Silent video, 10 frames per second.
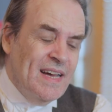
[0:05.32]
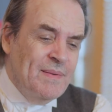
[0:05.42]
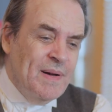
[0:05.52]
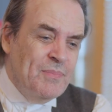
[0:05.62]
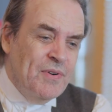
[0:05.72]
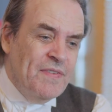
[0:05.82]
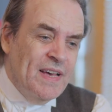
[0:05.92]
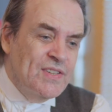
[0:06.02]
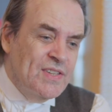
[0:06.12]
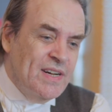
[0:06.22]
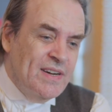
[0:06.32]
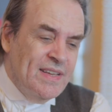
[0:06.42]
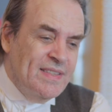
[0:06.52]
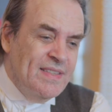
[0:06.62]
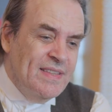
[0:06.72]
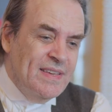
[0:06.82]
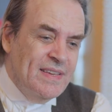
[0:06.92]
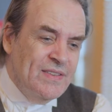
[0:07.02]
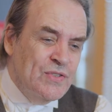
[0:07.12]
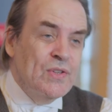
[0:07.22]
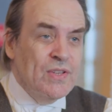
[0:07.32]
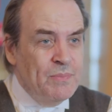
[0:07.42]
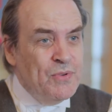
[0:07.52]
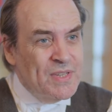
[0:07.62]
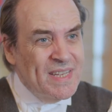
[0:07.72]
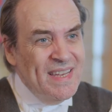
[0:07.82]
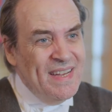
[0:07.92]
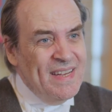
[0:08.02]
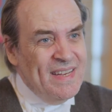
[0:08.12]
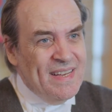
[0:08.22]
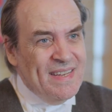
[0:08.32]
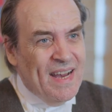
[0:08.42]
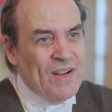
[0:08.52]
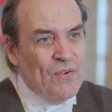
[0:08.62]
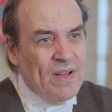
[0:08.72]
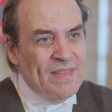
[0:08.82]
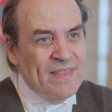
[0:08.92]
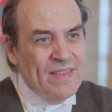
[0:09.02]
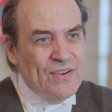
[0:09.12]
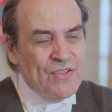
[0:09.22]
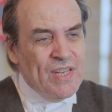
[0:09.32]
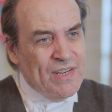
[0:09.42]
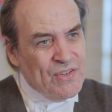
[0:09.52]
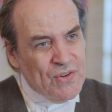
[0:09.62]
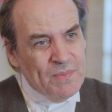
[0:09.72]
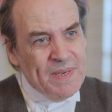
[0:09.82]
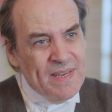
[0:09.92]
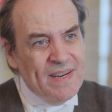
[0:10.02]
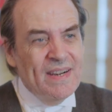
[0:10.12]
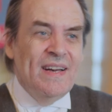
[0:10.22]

I'm a professor in the School of Computing and I run the research group here.